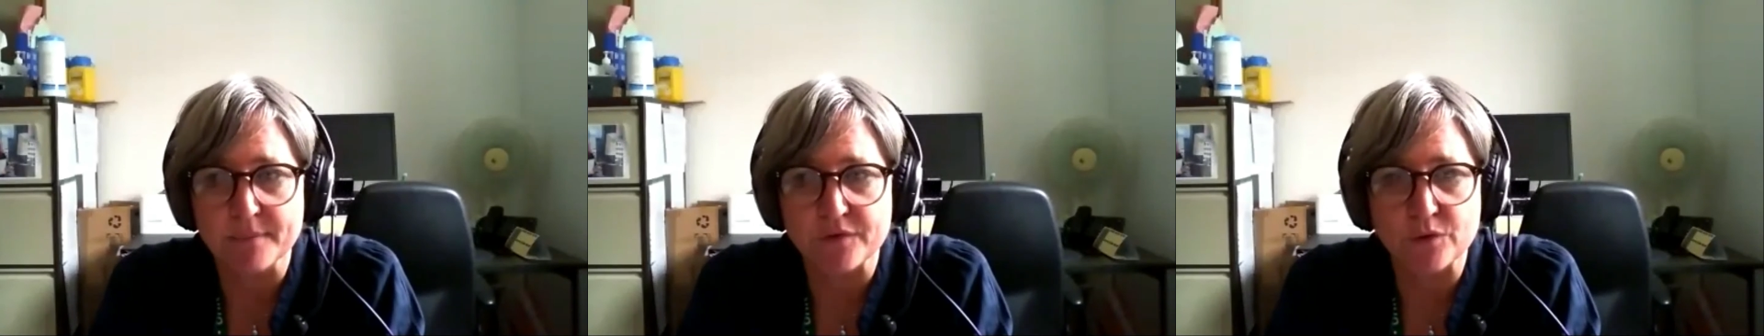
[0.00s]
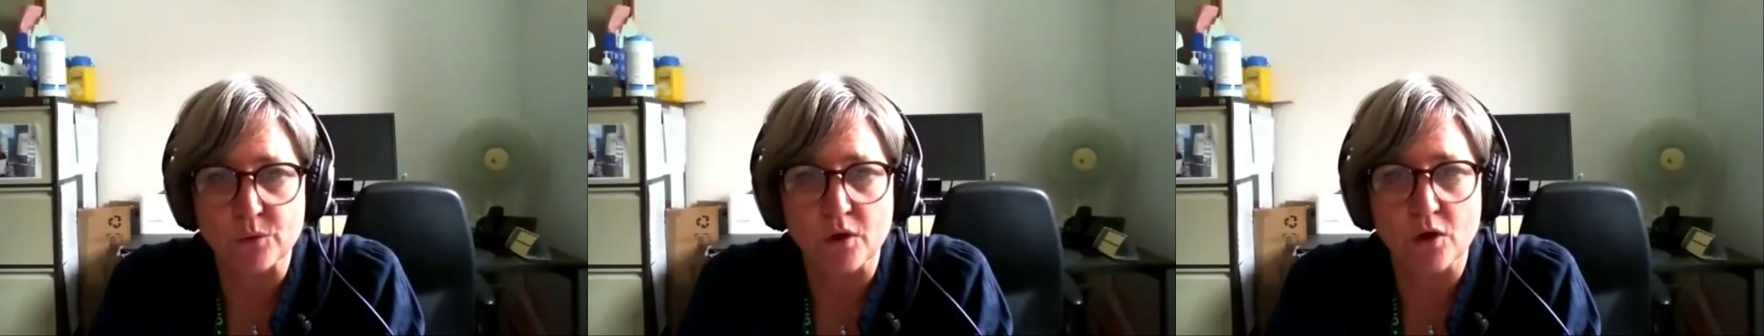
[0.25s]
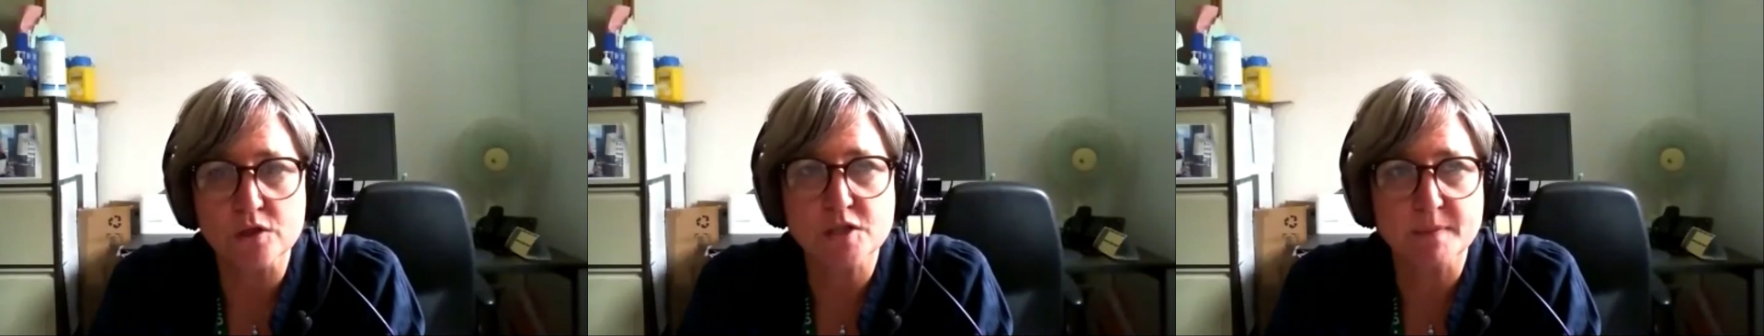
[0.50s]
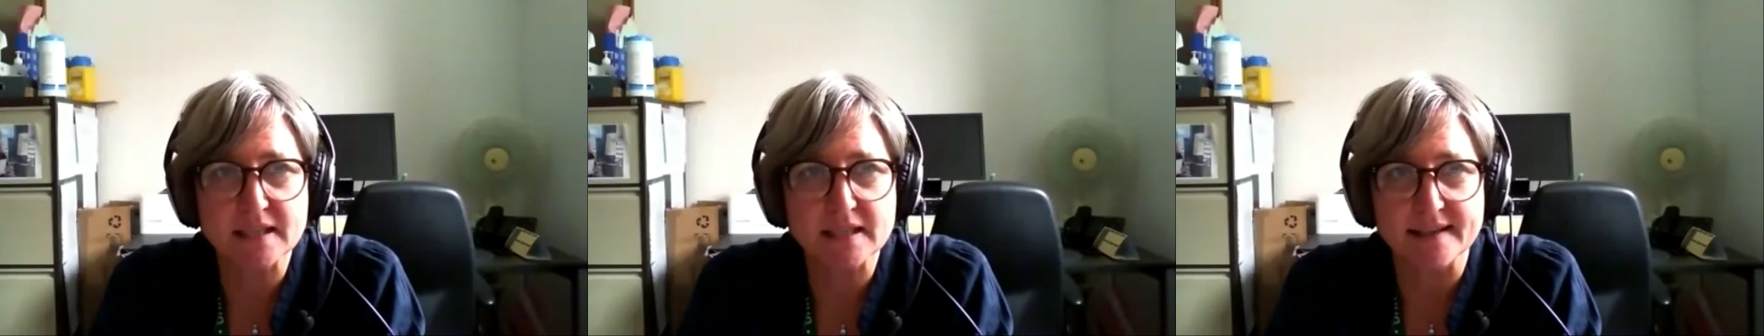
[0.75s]
So
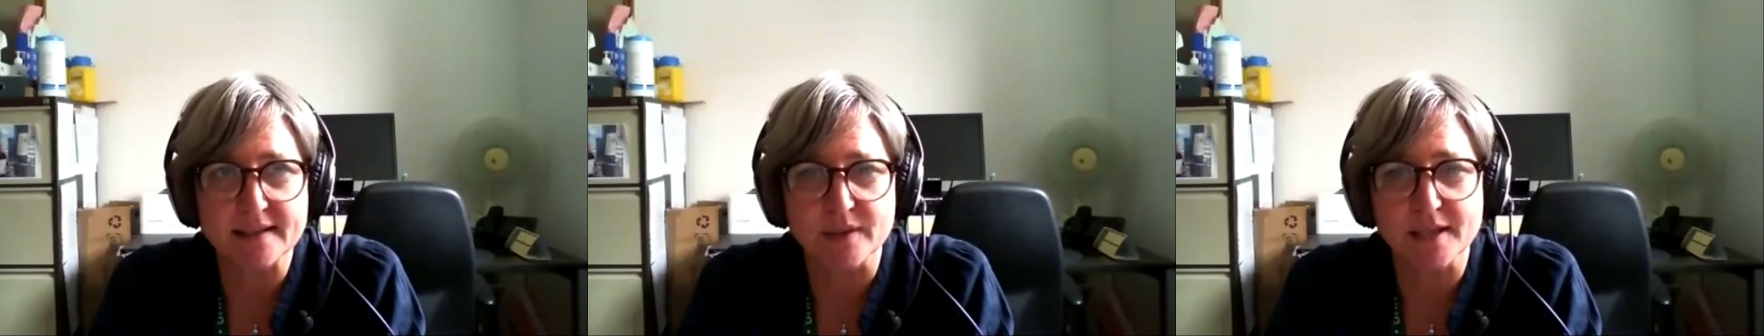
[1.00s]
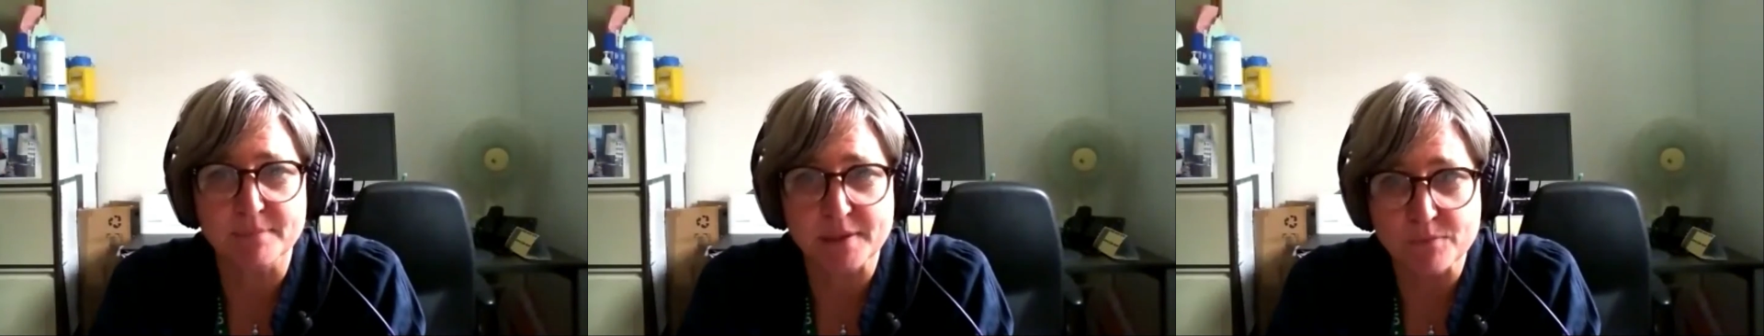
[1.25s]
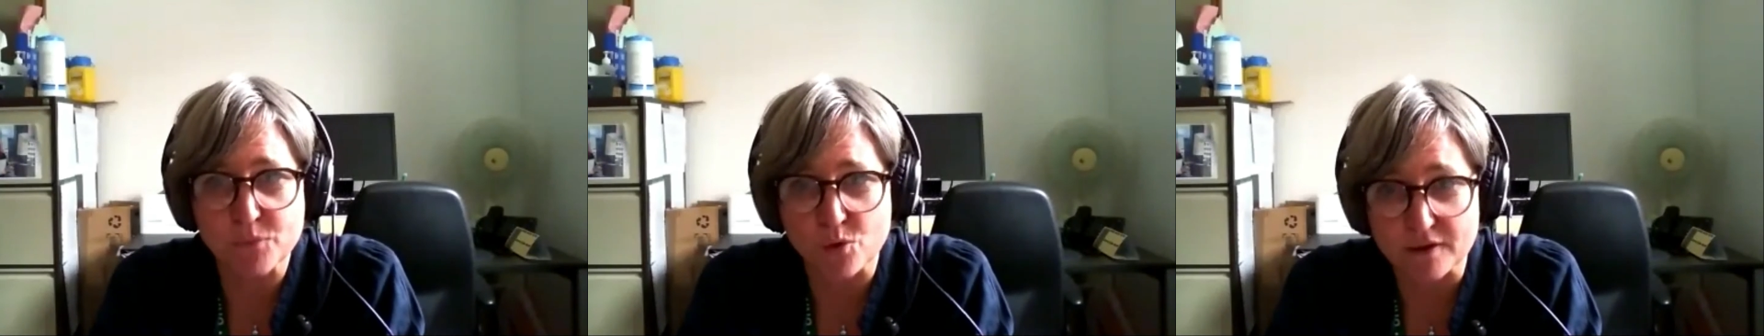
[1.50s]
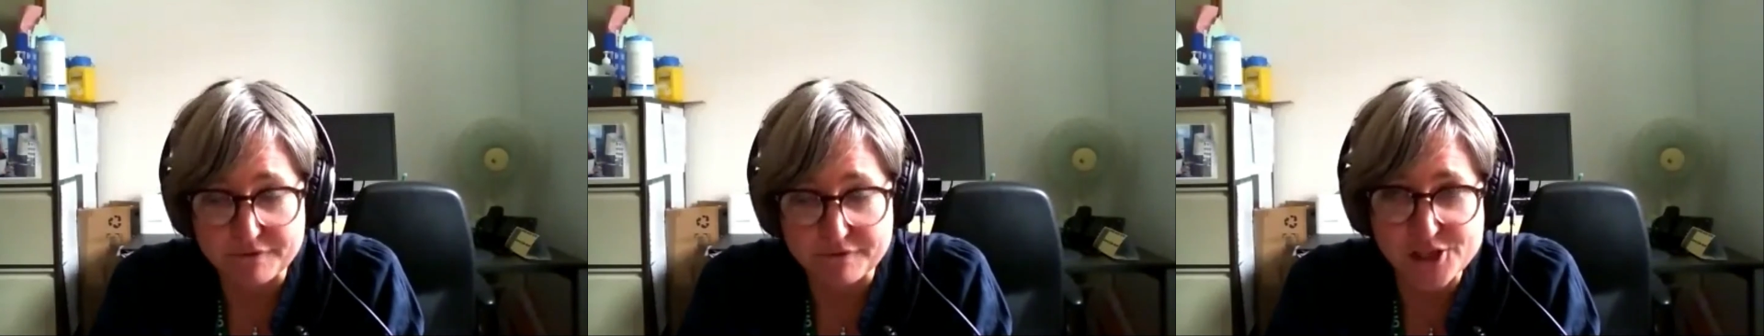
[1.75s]
ultimately that we can be
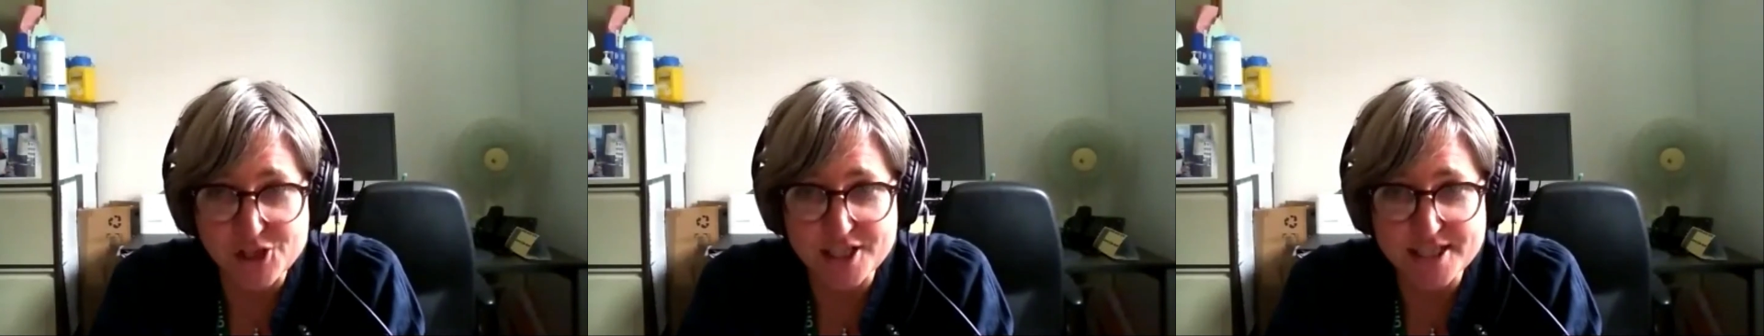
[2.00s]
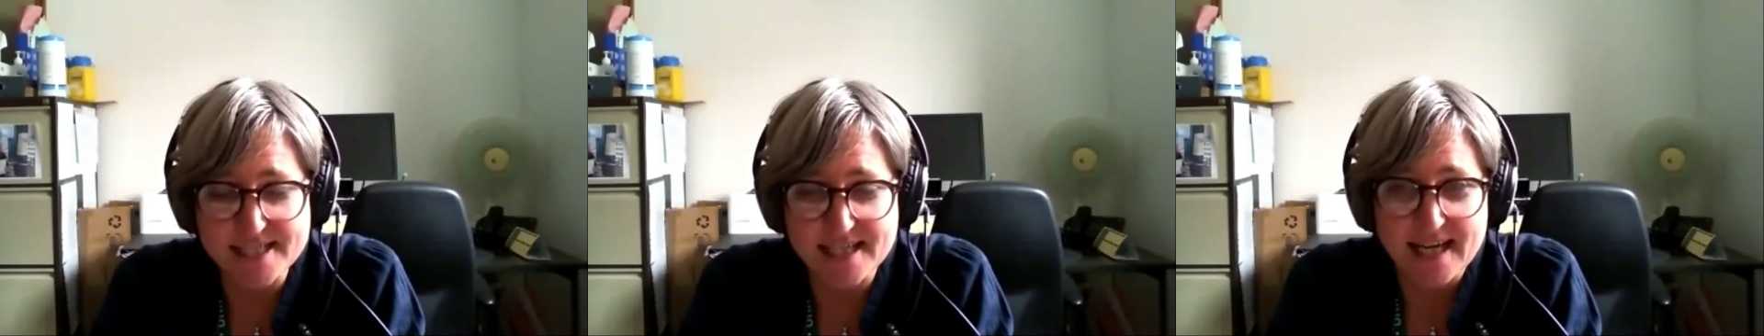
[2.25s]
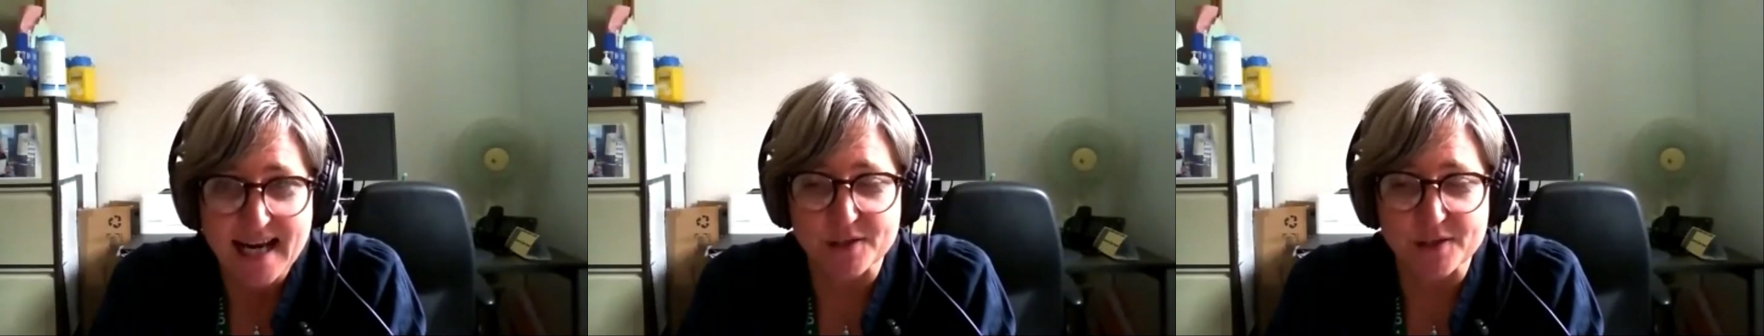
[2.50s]
more efficient,